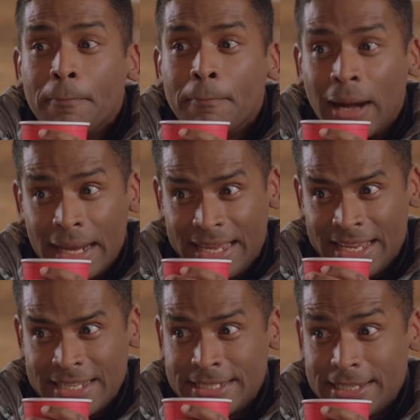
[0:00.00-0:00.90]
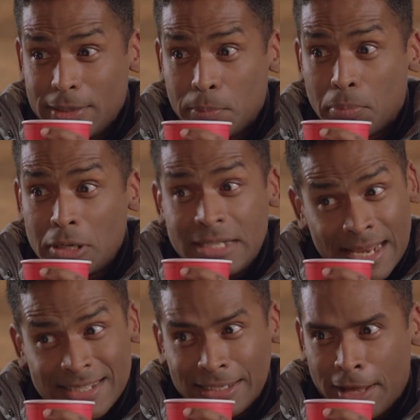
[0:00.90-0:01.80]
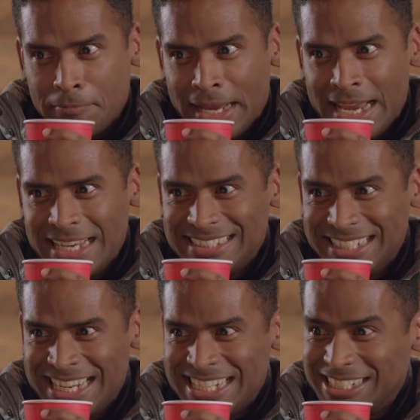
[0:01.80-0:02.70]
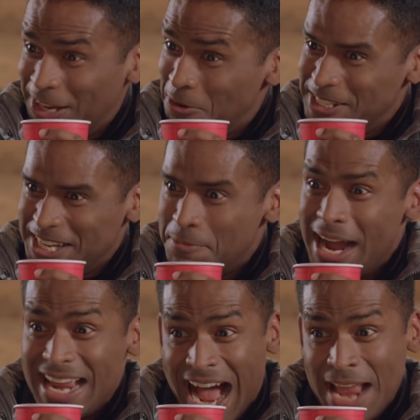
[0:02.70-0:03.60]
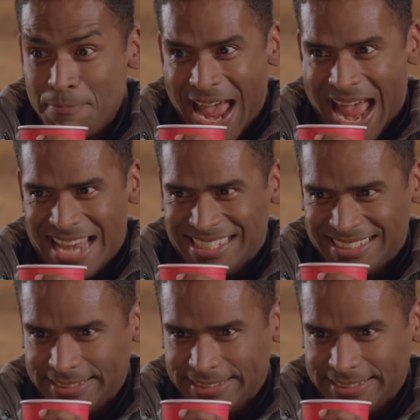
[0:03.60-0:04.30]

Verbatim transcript: My kids pretend to love me to get close to my iPad.